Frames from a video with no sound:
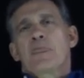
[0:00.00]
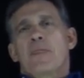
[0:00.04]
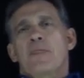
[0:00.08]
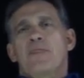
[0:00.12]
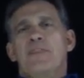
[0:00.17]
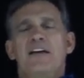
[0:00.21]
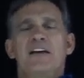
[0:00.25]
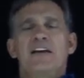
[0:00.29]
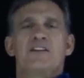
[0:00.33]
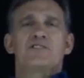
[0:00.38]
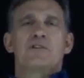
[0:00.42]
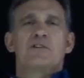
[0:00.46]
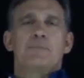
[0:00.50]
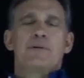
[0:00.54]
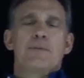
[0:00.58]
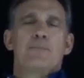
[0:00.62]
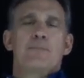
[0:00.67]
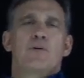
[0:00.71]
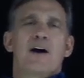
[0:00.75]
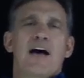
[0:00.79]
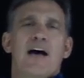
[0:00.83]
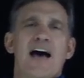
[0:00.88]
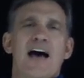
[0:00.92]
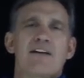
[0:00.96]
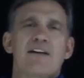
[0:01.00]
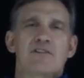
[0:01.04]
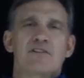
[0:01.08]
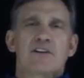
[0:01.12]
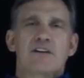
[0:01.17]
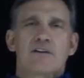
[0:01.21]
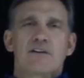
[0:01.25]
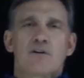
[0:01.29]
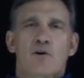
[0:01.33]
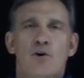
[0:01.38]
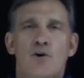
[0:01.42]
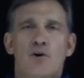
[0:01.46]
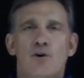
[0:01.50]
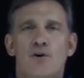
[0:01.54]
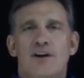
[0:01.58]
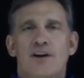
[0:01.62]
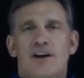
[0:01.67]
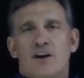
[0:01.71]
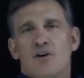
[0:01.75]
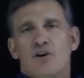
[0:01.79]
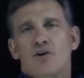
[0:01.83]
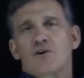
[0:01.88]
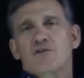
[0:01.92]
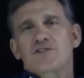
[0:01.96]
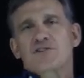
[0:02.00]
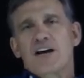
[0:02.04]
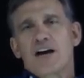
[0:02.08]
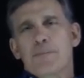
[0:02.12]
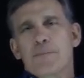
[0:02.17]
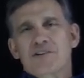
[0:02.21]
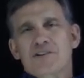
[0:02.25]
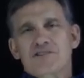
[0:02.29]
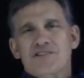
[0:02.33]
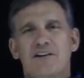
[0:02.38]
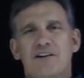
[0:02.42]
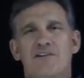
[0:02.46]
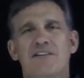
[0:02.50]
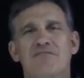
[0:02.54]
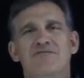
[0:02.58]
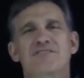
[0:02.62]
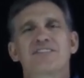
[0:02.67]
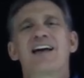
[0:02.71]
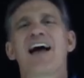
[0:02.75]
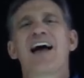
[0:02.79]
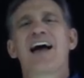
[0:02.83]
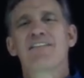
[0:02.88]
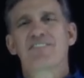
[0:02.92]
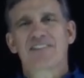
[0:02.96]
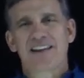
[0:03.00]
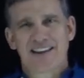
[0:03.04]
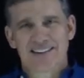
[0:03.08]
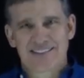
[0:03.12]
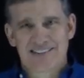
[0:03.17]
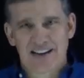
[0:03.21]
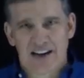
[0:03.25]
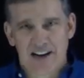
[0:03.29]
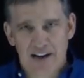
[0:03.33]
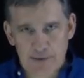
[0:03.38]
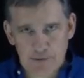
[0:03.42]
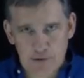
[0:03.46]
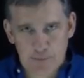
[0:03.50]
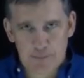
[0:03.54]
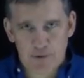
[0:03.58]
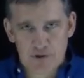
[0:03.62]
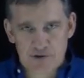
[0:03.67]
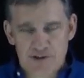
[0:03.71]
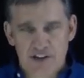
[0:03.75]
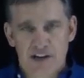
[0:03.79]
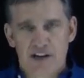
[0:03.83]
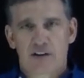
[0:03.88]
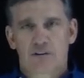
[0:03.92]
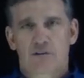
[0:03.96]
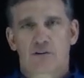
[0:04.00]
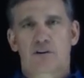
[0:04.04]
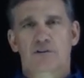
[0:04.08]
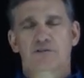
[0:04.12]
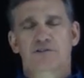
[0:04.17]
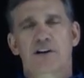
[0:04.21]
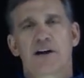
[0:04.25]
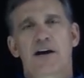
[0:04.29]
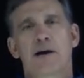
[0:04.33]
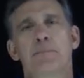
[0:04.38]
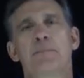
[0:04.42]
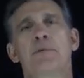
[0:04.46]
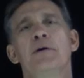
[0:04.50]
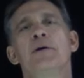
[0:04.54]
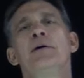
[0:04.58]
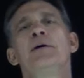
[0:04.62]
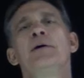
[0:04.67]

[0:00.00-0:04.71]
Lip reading: Things that people haven't heard in a long time because I haven't had time to present it in a long time.